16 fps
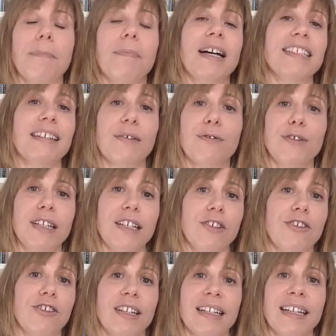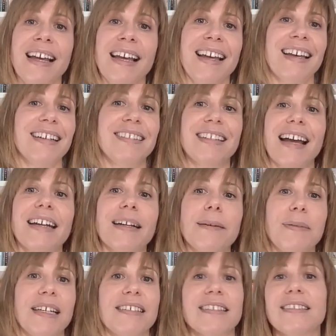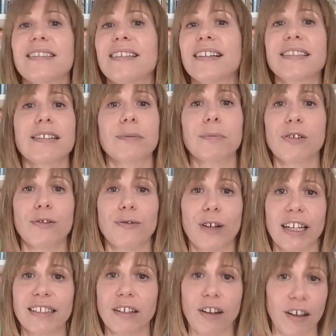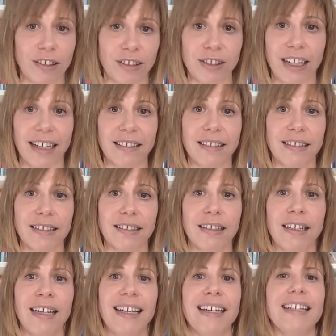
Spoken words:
By definition, a database doesn't provide context.